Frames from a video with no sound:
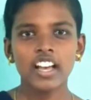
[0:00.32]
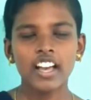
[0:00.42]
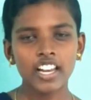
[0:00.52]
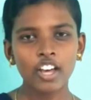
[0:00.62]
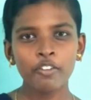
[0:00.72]

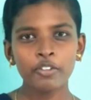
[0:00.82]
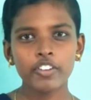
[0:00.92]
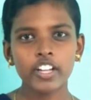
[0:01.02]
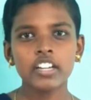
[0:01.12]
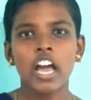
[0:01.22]
Hello
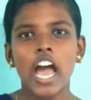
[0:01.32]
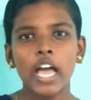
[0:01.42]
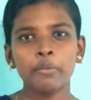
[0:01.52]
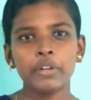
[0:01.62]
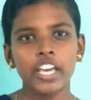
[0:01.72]
everyone,
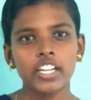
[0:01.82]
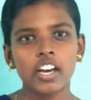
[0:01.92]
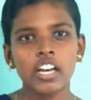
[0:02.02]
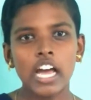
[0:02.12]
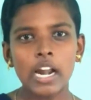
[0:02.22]
I am
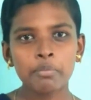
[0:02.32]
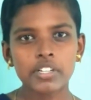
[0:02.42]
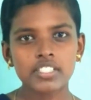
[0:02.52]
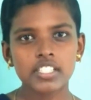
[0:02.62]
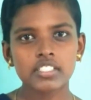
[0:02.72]
Diana. At
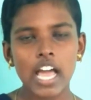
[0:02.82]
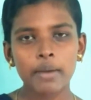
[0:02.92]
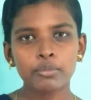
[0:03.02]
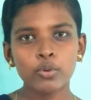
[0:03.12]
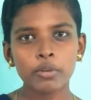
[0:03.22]
present,
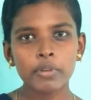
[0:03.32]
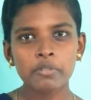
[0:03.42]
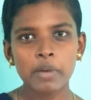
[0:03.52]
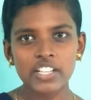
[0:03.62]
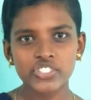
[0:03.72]
I am doing
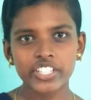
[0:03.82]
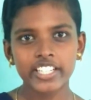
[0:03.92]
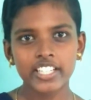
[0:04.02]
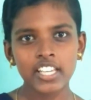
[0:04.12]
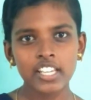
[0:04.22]
my bachelor
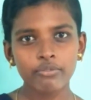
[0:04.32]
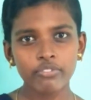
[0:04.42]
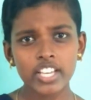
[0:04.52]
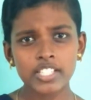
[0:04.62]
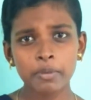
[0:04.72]
degree in
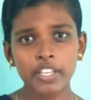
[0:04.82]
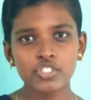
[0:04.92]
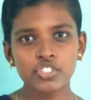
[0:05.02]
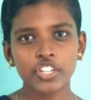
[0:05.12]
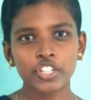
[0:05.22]
VSB
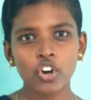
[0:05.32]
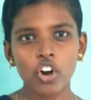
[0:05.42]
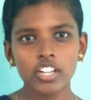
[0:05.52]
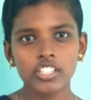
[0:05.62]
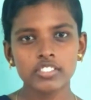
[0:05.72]
Engineering
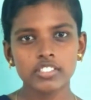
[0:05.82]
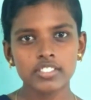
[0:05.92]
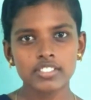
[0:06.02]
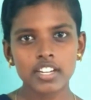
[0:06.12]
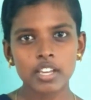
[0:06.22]
College in the
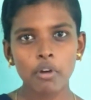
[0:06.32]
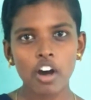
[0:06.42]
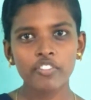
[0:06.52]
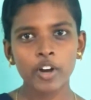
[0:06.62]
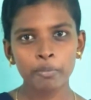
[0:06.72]
stream
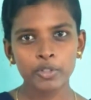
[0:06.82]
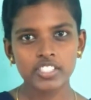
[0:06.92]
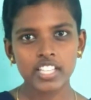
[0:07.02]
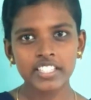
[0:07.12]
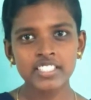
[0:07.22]
of Computer
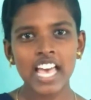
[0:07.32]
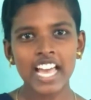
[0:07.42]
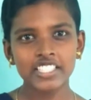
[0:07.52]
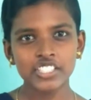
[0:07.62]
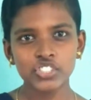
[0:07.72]
Science
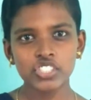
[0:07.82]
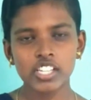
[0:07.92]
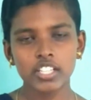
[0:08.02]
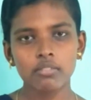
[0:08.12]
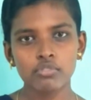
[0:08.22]
and
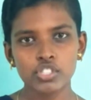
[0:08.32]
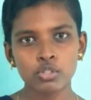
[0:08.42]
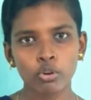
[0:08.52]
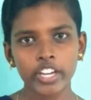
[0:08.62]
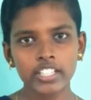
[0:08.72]
Engineering, which is
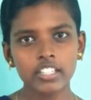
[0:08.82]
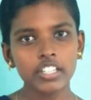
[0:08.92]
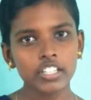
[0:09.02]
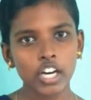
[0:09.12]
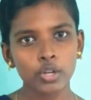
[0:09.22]
located
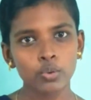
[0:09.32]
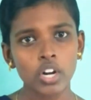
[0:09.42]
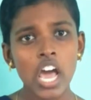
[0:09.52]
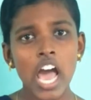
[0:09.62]
in Karur.